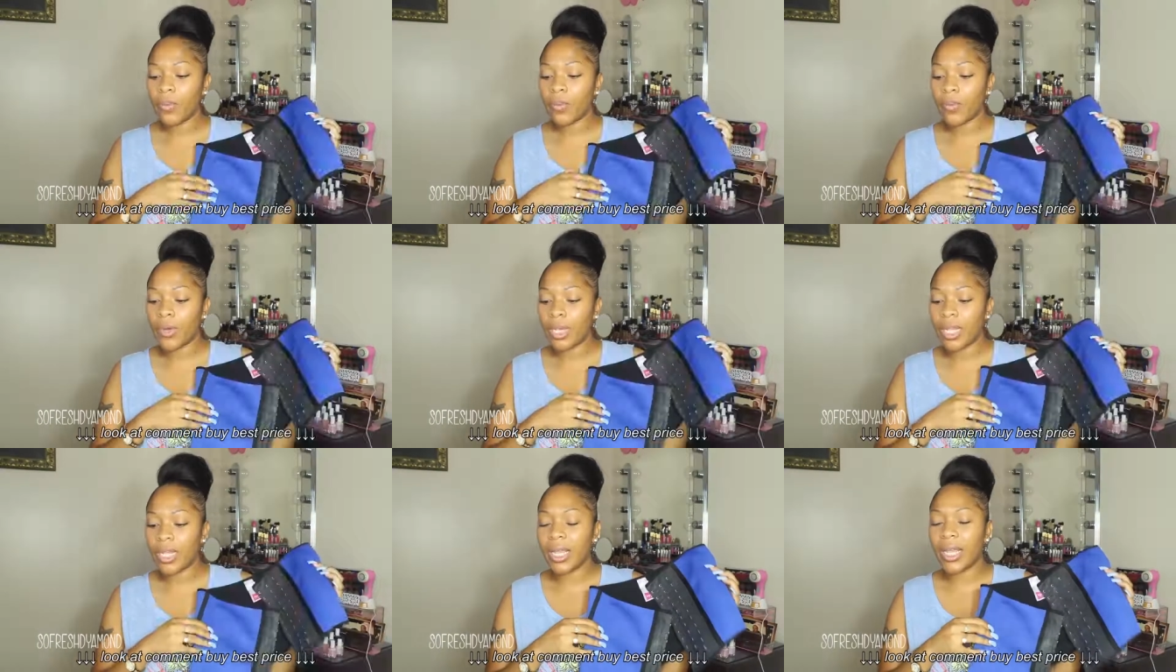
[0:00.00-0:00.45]

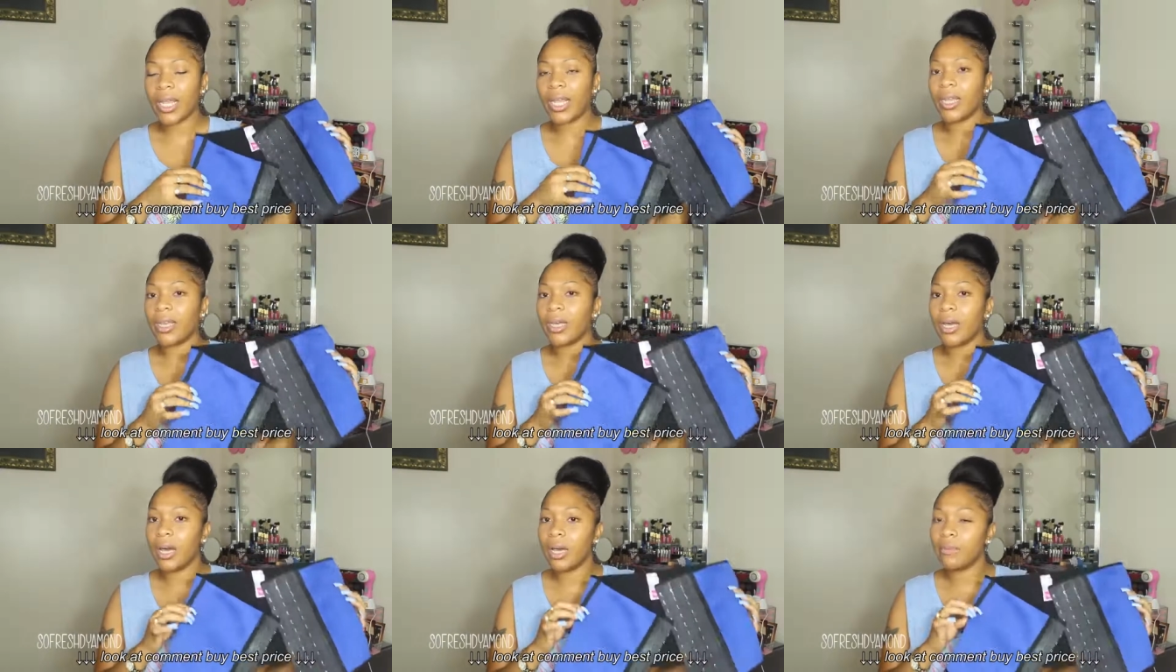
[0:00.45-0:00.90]
When
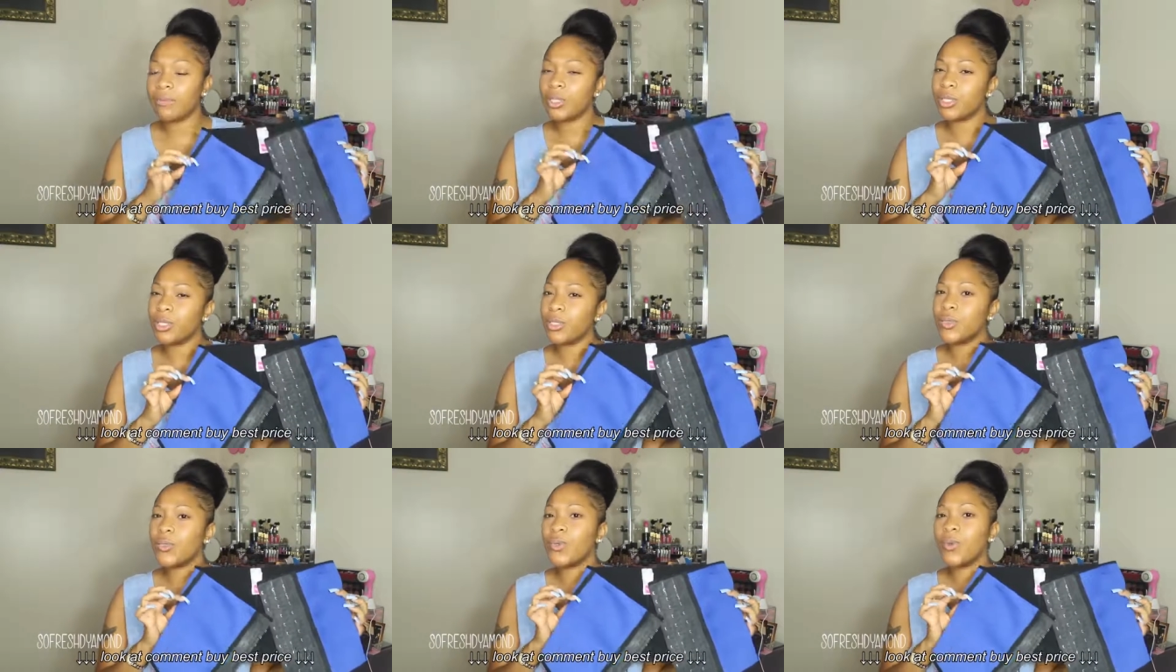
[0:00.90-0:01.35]
it comes
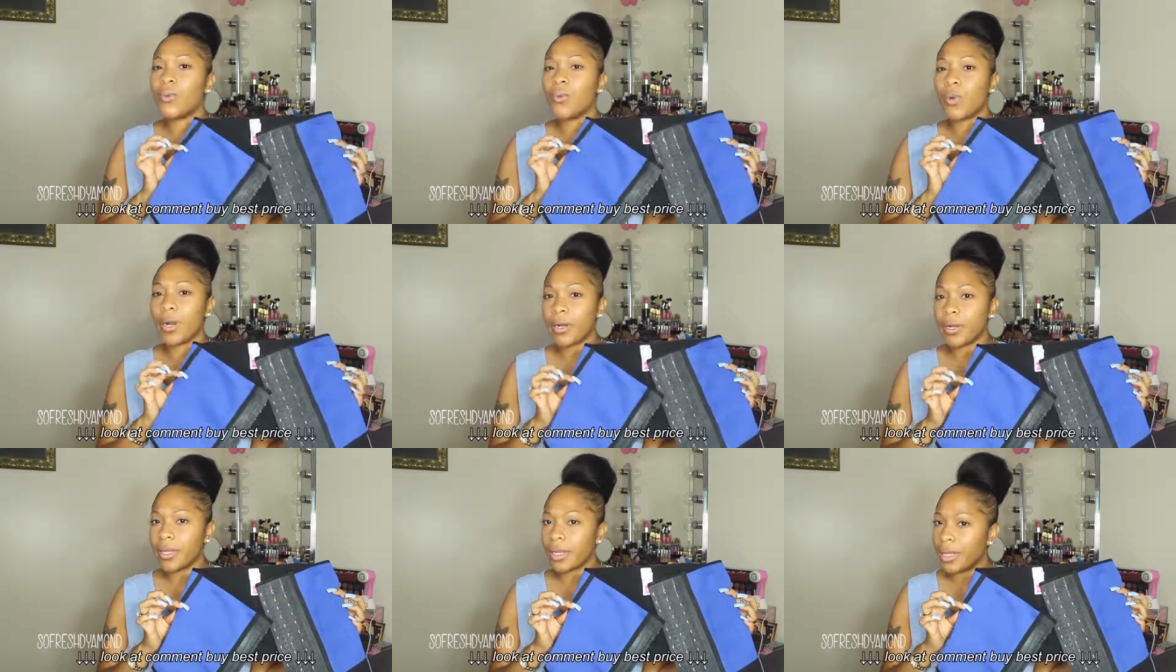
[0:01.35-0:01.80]
to
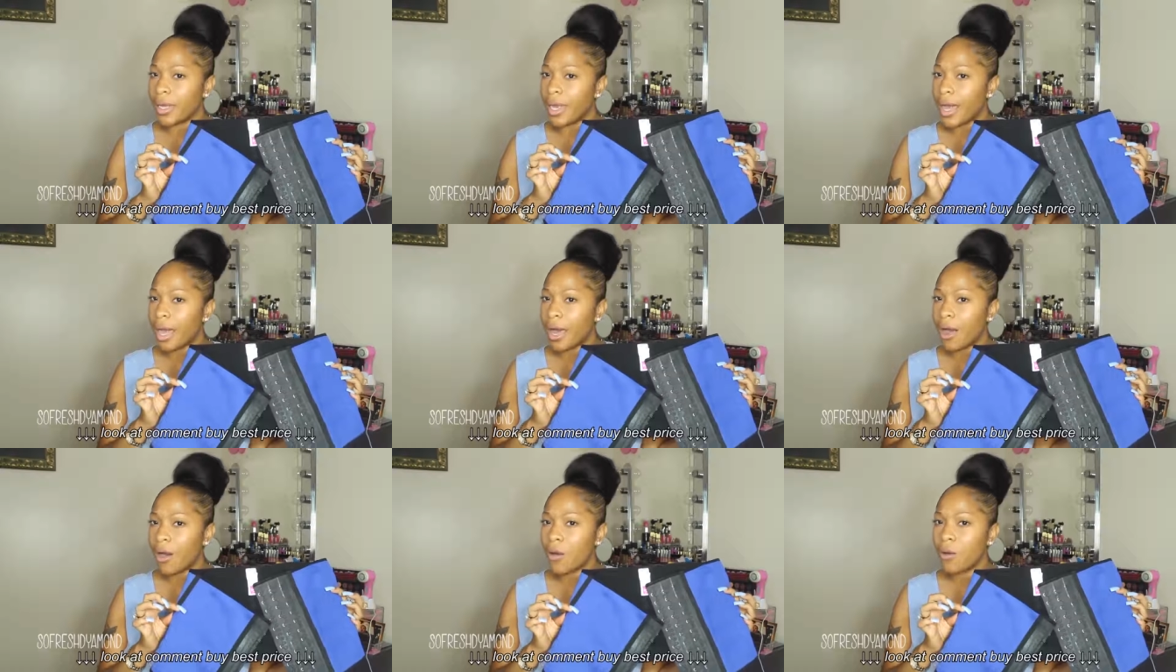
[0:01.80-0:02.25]
working
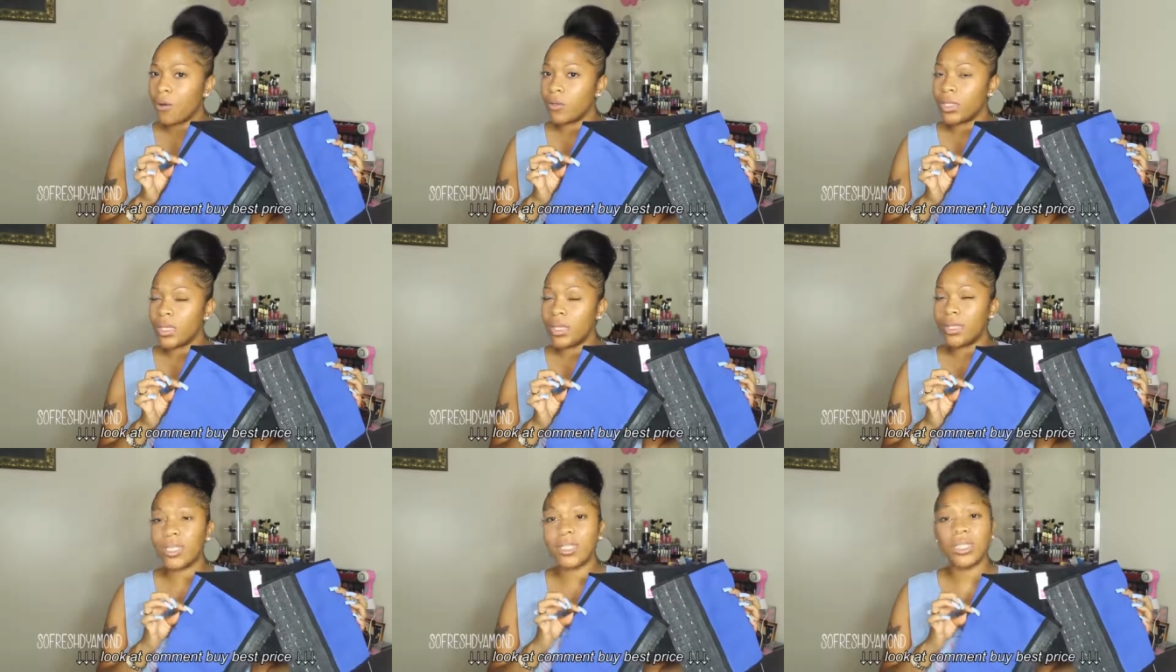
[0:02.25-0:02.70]

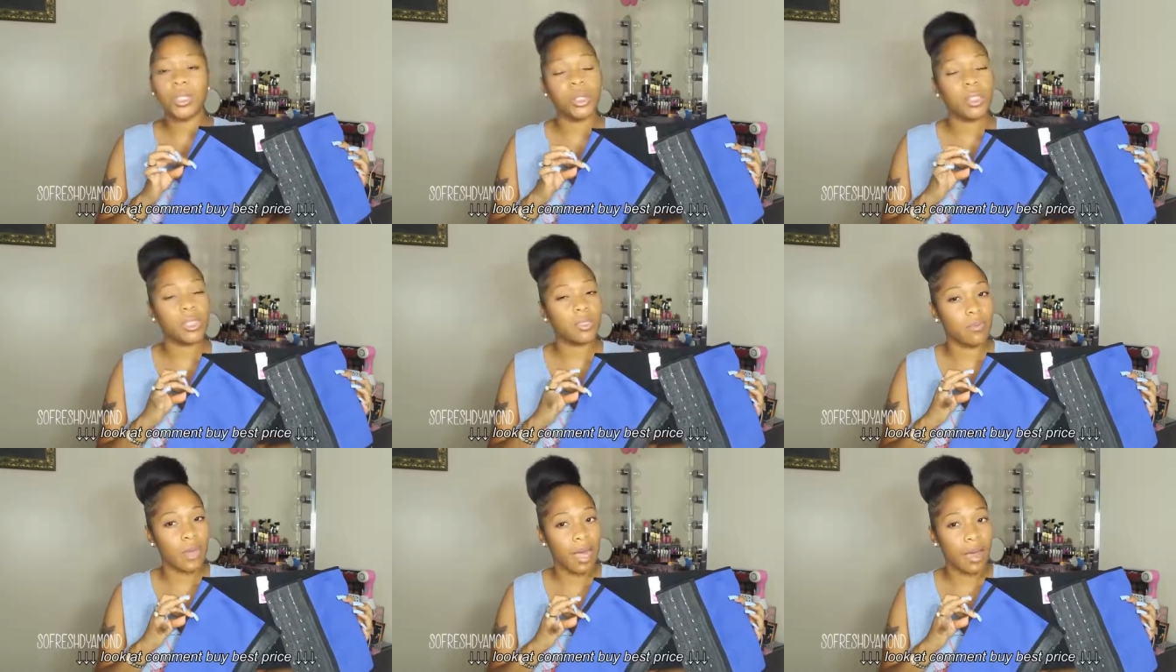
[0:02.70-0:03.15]
out, and this is
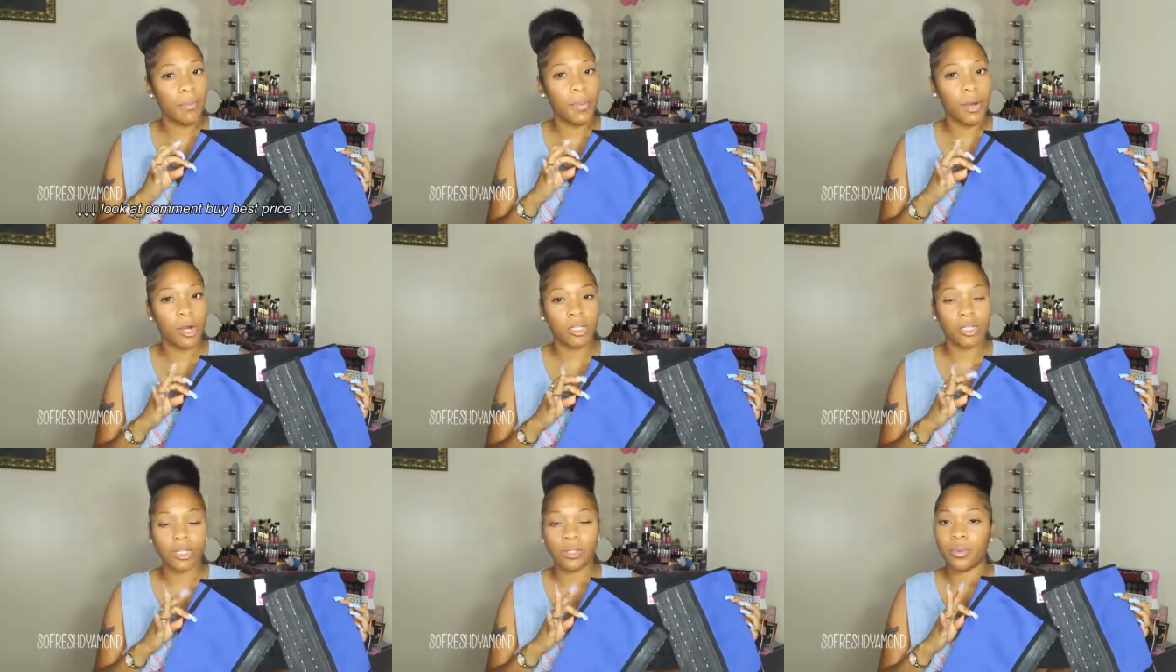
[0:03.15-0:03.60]
just my
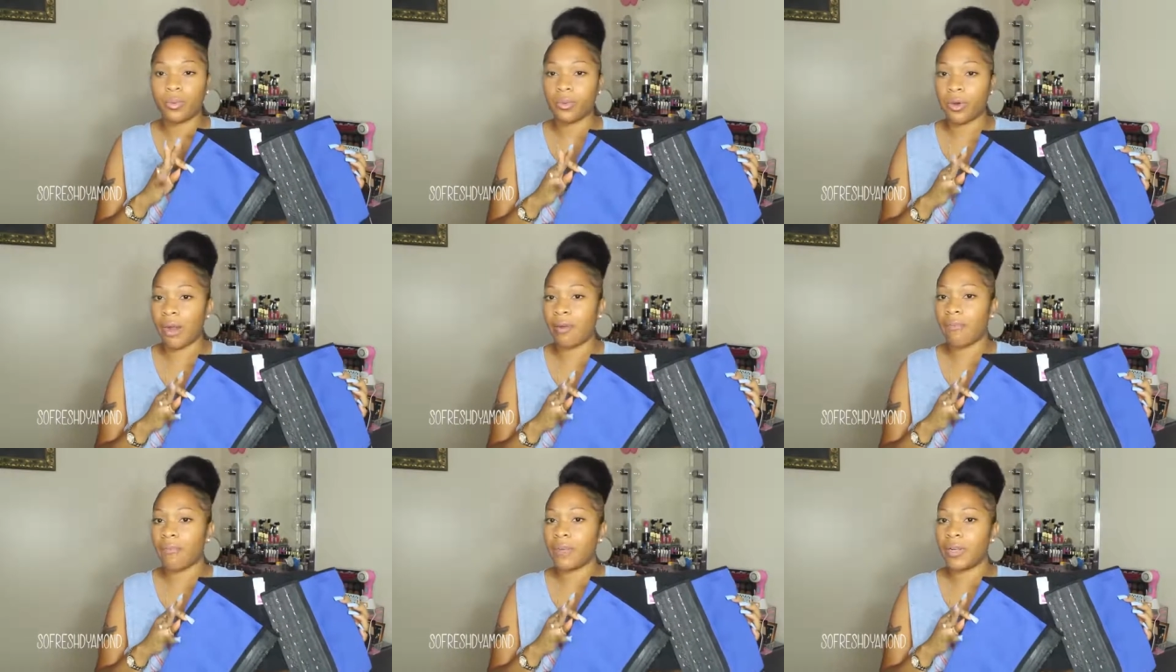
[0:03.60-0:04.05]
personal
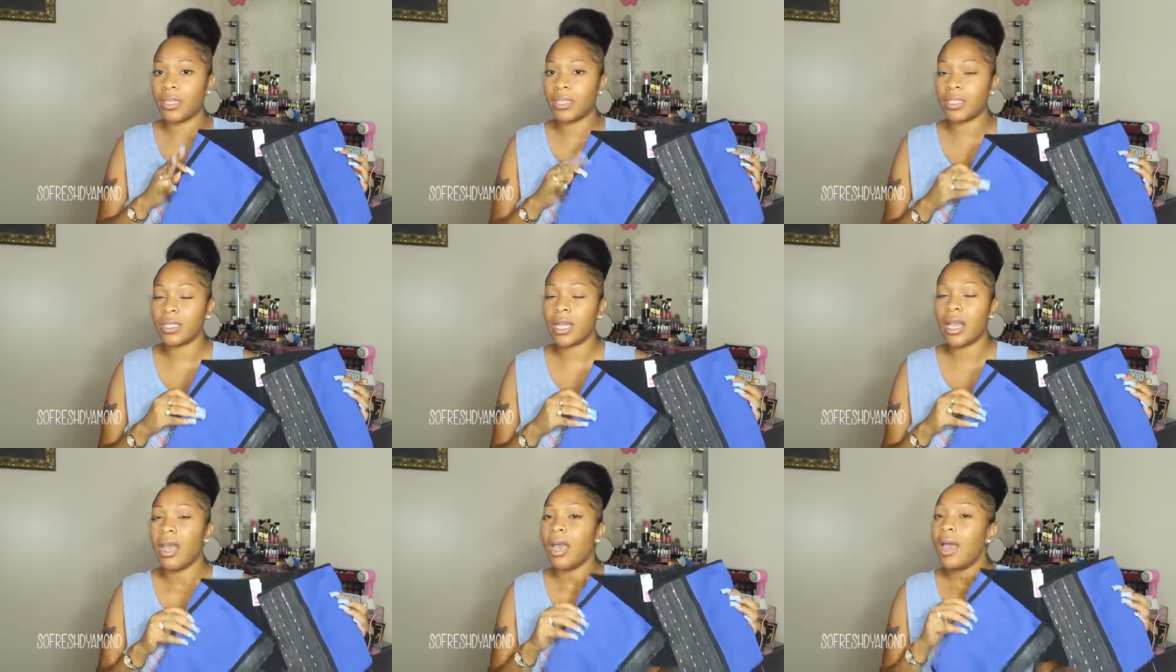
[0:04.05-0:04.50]

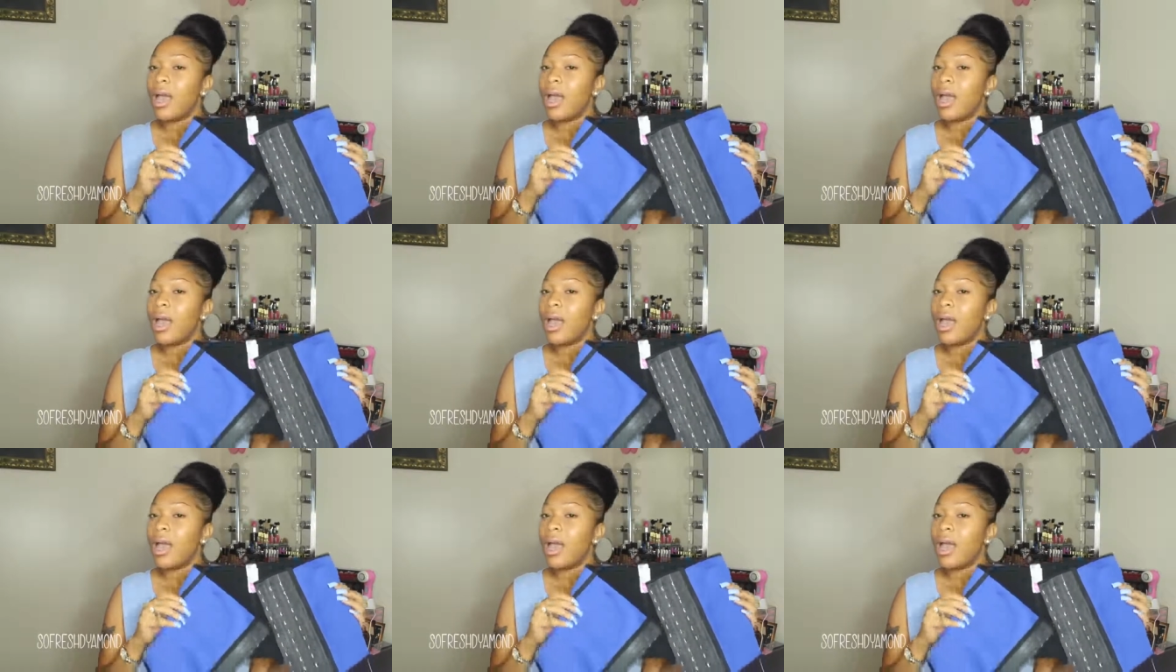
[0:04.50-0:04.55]
preference,